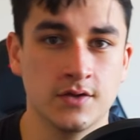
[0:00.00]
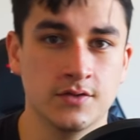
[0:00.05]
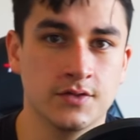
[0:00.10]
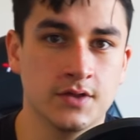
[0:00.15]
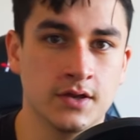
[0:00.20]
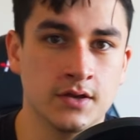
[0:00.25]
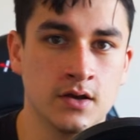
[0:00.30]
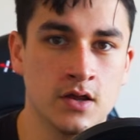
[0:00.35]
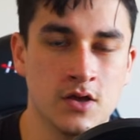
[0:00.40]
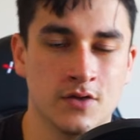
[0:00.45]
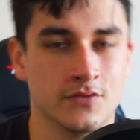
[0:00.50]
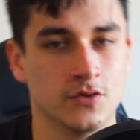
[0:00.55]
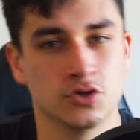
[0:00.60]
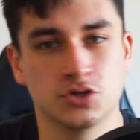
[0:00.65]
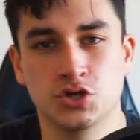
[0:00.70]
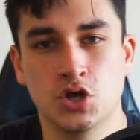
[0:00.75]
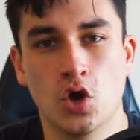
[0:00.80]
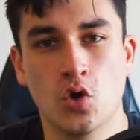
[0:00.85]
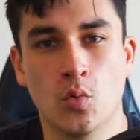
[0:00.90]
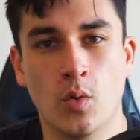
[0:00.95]
then
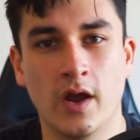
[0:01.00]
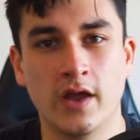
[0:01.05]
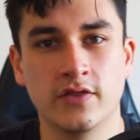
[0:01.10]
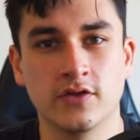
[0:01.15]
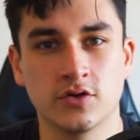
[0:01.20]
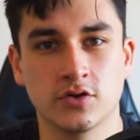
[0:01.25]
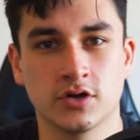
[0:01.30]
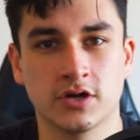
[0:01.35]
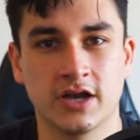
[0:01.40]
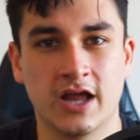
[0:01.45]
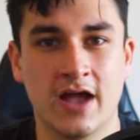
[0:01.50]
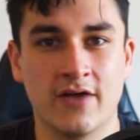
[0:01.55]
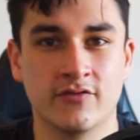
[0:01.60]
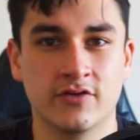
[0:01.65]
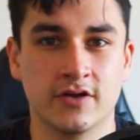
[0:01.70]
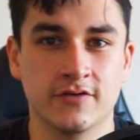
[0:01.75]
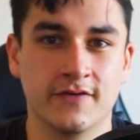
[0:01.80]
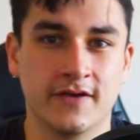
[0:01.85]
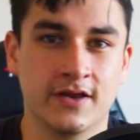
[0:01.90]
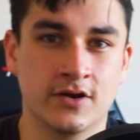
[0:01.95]
there's no way that you're going to have
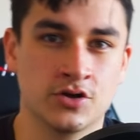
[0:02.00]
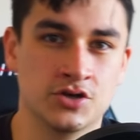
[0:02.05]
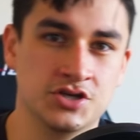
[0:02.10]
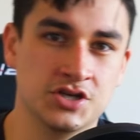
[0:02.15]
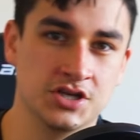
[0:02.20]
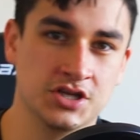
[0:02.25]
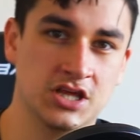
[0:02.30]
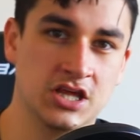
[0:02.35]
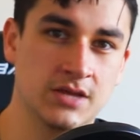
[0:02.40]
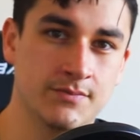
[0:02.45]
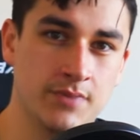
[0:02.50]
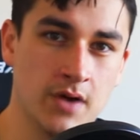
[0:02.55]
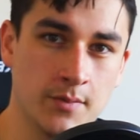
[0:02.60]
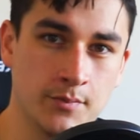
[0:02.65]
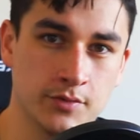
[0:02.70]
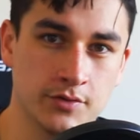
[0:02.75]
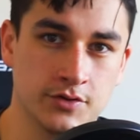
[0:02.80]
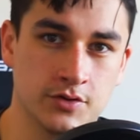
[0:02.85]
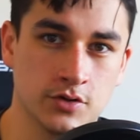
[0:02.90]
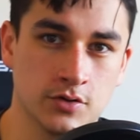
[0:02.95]
enough energy to keep
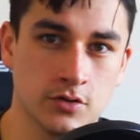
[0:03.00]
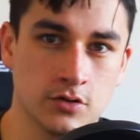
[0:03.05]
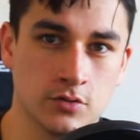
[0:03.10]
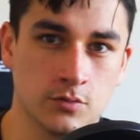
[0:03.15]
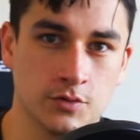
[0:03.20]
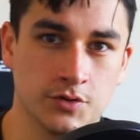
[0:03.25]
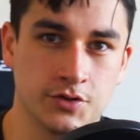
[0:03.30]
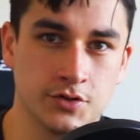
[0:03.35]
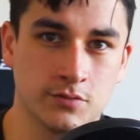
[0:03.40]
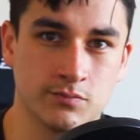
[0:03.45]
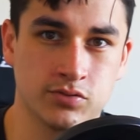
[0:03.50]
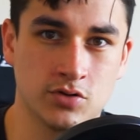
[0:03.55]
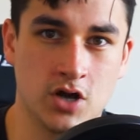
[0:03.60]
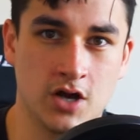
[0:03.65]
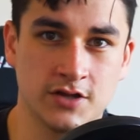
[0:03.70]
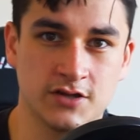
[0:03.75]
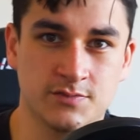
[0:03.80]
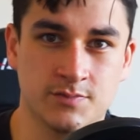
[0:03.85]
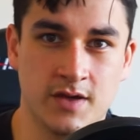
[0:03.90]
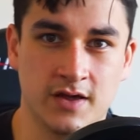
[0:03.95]
up with your
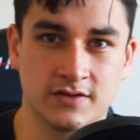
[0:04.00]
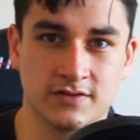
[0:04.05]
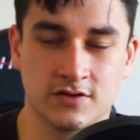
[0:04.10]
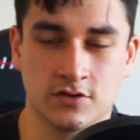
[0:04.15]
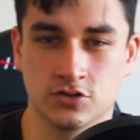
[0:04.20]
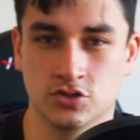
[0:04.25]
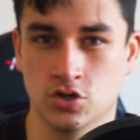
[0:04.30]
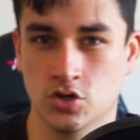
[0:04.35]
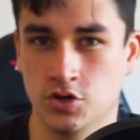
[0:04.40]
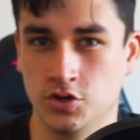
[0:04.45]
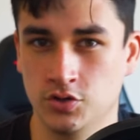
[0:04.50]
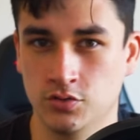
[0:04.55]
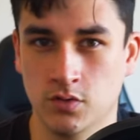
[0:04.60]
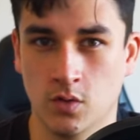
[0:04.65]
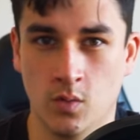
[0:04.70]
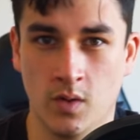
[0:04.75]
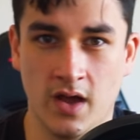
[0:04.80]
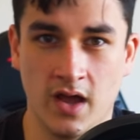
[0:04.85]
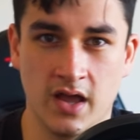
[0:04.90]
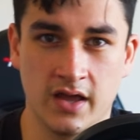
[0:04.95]
prospects that are turning you
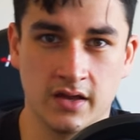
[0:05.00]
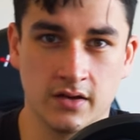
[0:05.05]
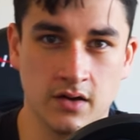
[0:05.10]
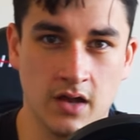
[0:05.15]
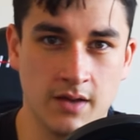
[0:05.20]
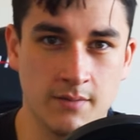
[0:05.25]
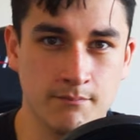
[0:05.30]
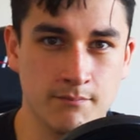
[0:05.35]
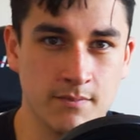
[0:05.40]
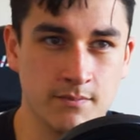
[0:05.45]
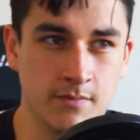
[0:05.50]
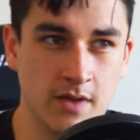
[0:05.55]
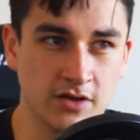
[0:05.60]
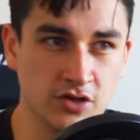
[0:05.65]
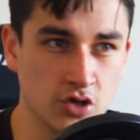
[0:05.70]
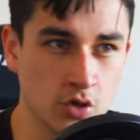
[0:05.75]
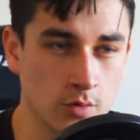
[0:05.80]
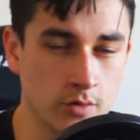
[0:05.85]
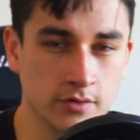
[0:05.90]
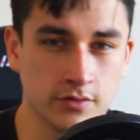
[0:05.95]
away
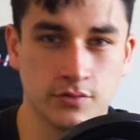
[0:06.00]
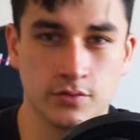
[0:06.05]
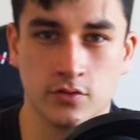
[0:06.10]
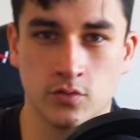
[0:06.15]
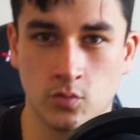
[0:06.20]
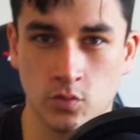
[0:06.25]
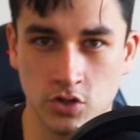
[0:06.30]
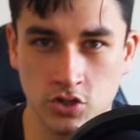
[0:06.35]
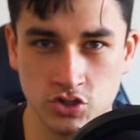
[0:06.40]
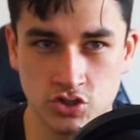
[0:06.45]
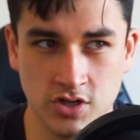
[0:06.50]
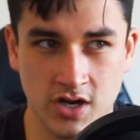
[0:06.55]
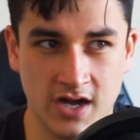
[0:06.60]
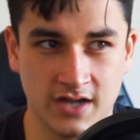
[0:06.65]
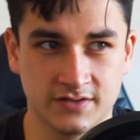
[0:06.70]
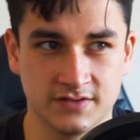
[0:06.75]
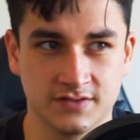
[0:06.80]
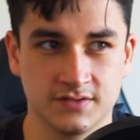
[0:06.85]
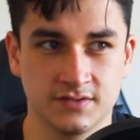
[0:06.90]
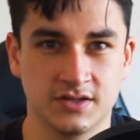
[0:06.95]
and going through the word
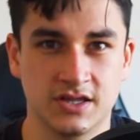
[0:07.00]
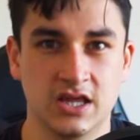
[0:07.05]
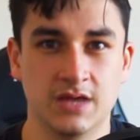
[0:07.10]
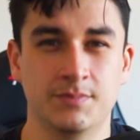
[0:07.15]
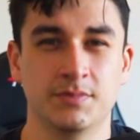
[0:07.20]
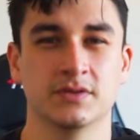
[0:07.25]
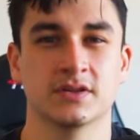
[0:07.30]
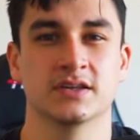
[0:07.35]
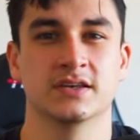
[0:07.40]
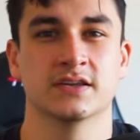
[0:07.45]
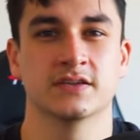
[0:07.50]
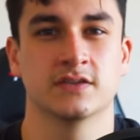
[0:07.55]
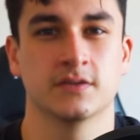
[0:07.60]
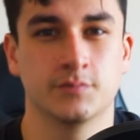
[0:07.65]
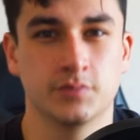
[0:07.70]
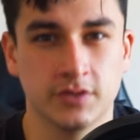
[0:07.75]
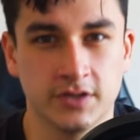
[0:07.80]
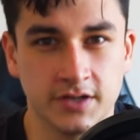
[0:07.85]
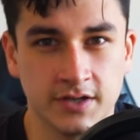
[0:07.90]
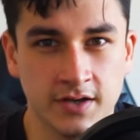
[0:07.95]
tracks and keeping the
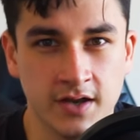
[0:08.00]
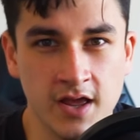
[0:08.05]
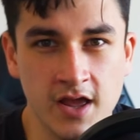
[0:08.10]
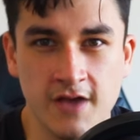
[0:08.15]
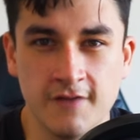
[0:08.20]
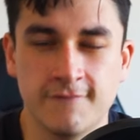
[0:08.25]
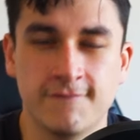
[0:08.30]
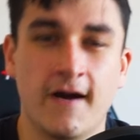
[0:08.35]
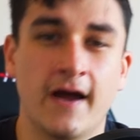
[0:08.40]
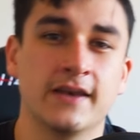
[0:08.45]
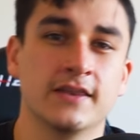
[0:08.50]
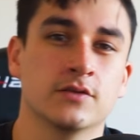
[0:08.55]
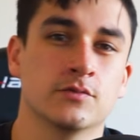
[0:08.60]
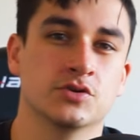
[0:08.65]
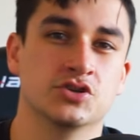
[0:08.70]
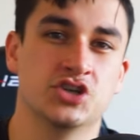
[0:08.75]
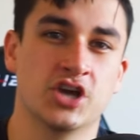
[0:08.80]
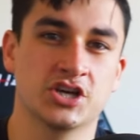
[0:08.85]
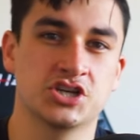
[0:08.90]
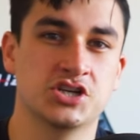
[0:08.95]
discipline and fighting the
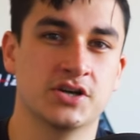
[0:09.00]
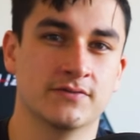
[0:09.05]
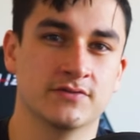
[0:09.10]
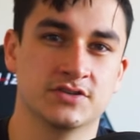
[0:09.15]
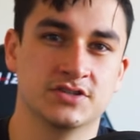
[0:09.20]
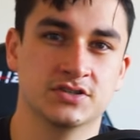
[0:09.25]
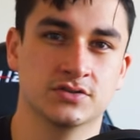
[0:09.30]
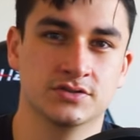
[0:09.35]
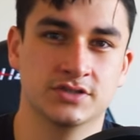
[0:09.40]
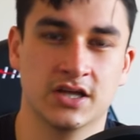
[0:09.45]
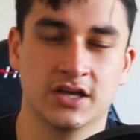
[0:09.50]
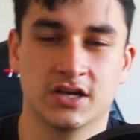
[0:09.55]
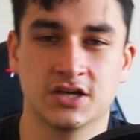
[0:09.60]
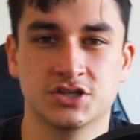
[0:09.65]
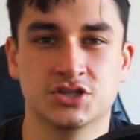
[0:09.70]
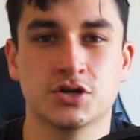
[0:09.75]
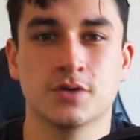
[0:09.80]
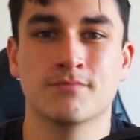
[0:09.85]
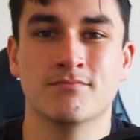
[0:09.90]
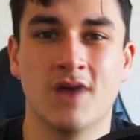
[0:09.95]
rejection every single day,
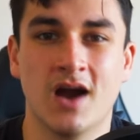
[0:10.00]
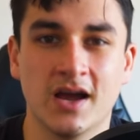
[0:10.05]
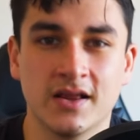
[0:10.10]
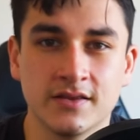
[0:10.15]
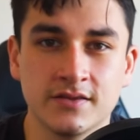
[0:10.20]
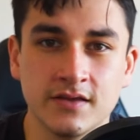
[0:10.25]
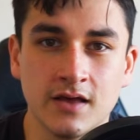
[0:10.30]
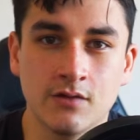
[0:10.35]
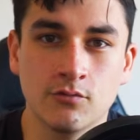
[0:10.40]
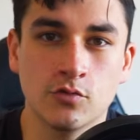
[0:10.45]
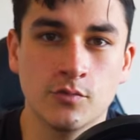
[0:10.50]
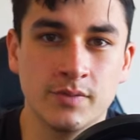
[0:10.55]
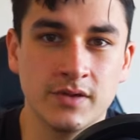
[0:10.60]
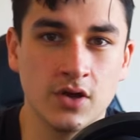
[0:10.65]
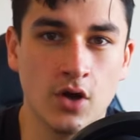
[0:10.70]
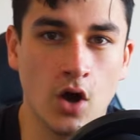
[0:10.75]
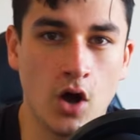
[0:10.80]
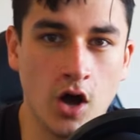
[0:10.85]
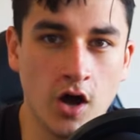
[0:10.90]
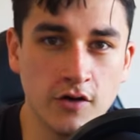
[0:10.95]
because your mindset will
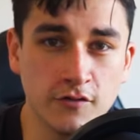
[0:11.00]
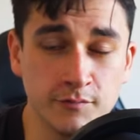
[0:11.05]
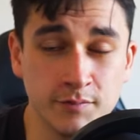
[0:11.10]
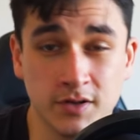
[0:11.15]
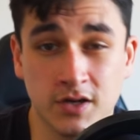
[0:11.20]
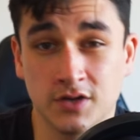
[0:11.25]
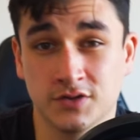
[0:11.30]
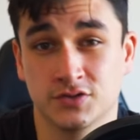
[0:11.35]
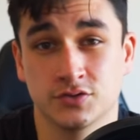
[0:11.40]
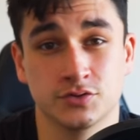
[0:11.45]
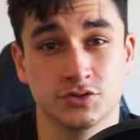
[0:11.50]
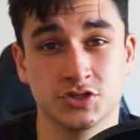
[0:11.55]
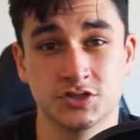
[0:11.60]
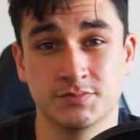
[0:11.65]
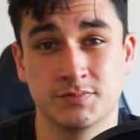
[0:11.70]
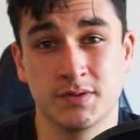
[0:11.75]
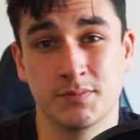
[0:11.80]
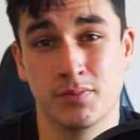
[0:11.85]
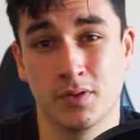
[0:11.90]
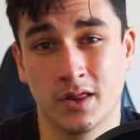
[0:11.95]
be off because you'll
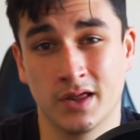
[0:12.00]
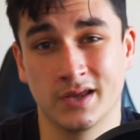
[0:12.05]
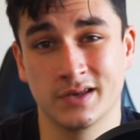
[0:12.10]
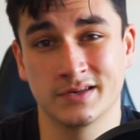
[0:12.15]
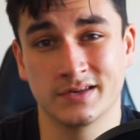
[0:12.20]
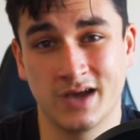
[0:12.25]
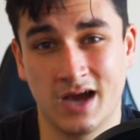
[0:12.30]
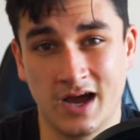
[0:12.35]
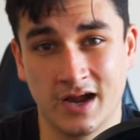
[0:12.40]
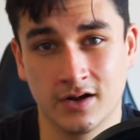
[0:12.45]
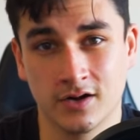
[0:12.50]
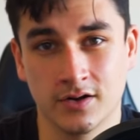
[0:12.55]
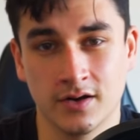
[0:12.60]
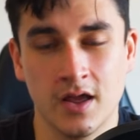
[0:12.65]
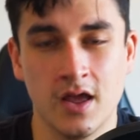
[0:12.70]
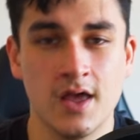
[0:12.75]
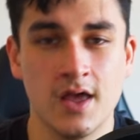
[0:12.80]
just be plain tired.